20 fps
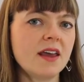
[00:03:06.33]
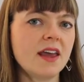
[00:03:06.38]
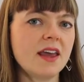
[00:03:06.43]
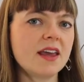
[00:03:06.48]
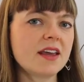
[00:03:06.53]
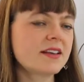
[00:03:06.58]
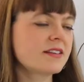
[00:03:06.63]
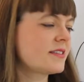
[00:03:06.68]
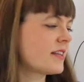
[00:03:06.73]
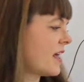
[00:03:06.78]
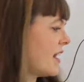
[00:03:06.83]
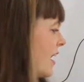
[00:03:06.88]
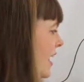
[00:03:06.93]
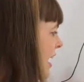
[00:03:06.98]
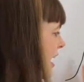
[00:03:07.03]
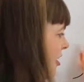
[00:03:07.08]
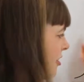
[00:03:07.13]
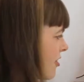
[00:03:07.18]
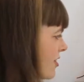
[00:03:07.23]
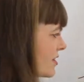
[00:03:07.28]
is
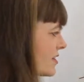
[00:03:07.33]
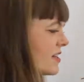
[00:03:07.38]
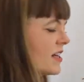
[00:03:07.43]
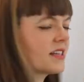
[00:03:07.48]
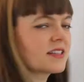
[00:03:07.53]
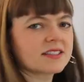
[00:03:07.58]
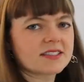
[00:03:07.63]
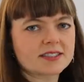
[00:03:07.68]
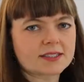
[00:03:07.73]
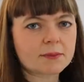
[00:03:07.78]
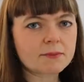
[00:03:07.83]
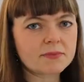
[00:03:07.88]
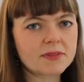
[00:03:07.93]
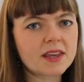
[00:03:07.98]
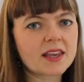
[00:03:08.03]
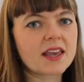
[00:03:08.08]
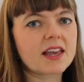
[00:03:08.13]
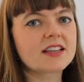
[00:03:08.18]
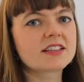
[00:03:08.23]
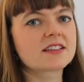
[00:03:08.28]
inherent in
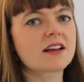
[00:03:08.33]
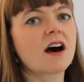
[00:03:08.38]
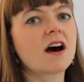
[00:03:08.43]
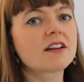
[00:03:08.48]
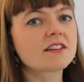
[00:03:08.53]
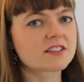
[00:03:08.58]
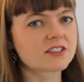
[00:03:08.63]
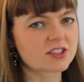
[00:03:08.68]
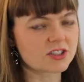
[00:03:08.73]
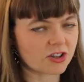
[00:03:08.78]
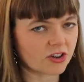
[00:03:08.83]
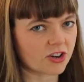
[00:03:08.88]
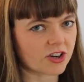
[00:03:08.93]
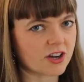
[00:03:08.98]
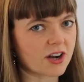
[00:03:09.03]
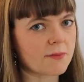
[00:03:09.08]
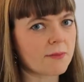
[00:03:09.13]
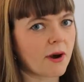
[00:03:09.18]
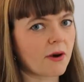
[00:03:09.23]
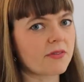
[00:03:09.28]
something
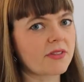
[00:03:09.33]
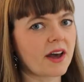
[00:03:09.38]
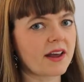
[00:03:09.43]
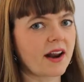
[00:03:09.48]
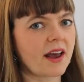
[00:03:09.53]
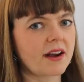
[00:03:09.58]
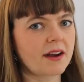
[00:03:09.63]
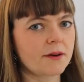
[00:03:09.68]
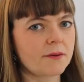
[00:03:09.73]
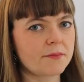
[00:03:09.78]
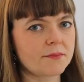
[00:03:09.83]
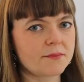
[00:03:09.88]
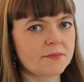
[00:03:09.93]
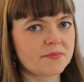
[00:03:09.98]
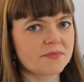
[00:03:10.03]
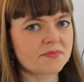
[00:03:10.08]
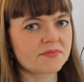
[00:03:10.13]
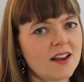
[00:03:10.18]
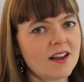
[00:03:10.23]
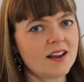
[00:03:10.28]
uncertain about that
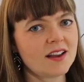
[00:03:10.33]
item.